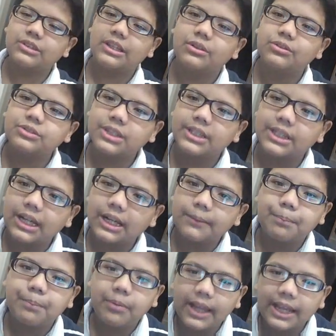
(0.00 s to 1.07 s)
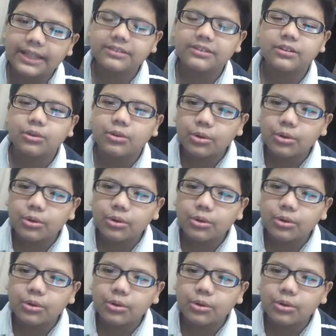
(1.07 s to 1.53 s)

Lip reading: They also can help plant